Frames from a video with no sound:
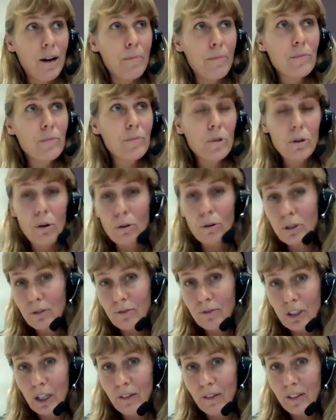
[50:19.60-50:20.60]
lots of
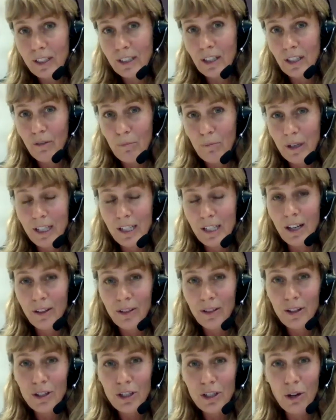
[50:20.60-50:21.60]
surveys that have been
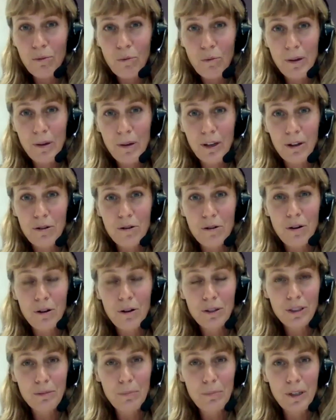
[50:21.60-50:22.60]
done that Joe will be
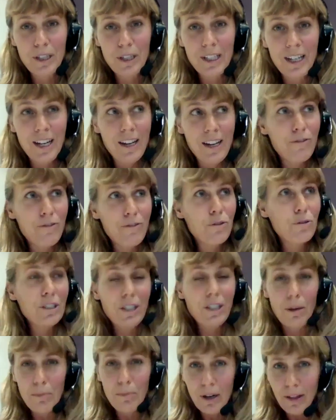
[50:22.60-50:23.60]
across, but for
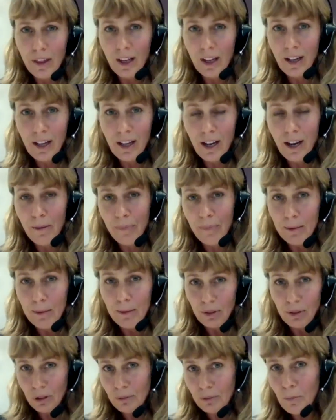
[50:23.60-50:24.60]
example, I think
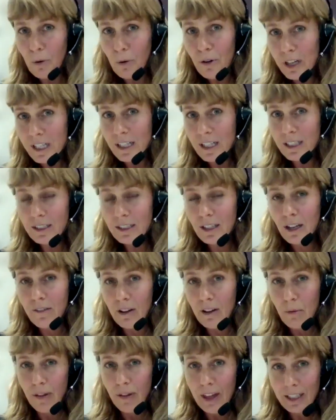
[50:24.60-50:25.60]
Ipsos Mori did a
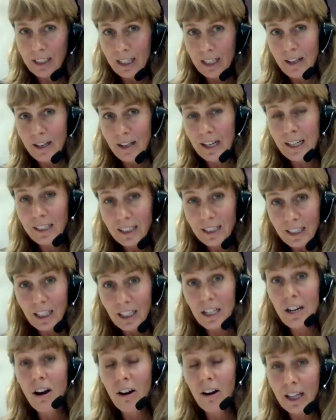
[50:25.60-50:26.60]
survey where they said they listed
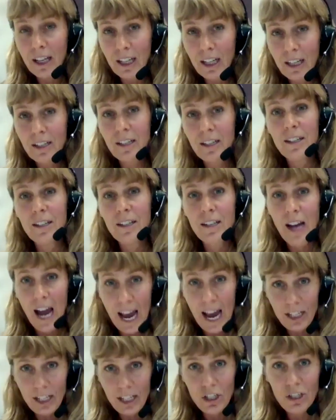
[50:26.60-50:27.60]
9
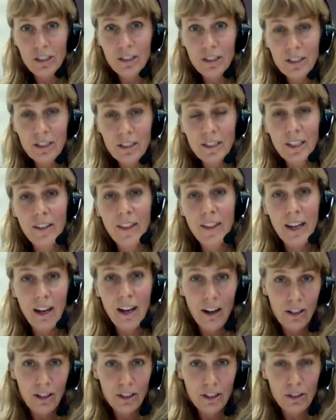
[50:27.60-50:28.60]
actions and they
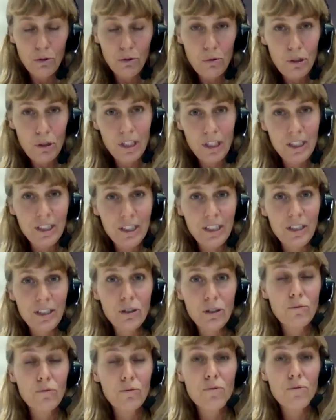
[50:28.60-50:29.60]
asked audiences
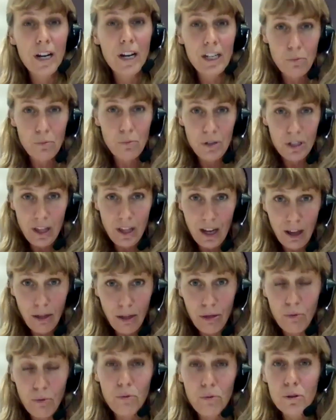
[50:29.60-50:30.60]
to rate which they
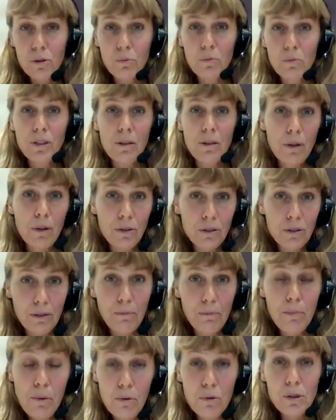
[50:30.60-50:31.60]
thought was the most
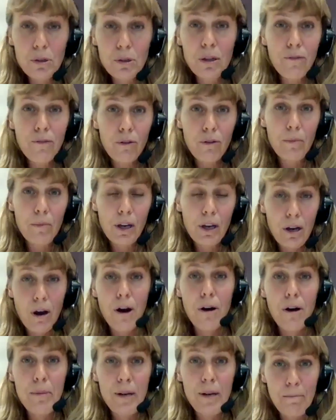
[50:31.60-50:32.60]
important from a
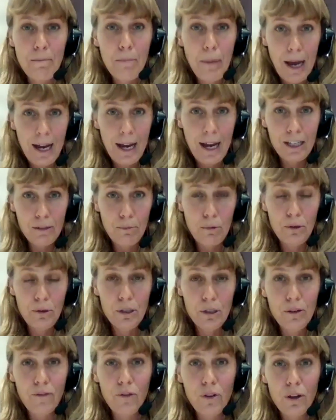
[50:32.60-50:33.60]
carbon impact
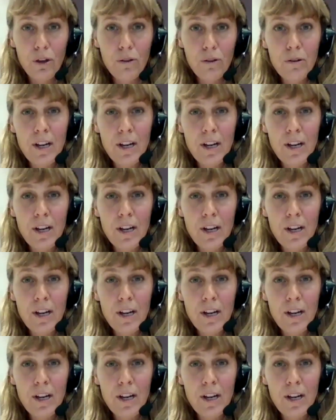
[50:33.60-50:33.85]
point of view.